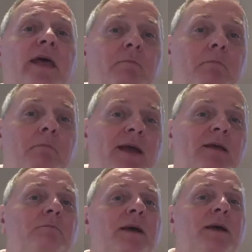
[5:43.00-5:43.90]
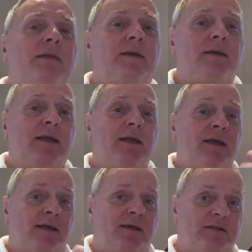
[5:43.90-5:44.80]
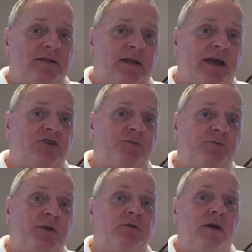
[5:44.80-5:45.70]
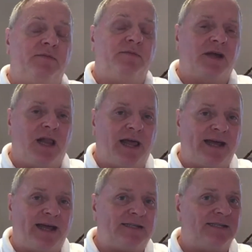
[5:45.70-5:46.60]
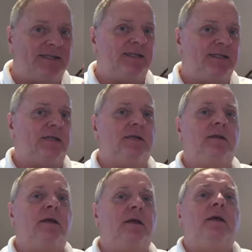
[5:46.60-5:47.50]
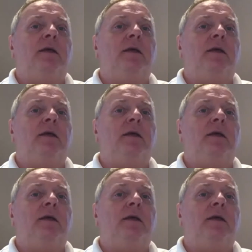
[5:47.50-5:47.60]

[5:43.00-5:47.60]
that main method is an attribute of the class it's in.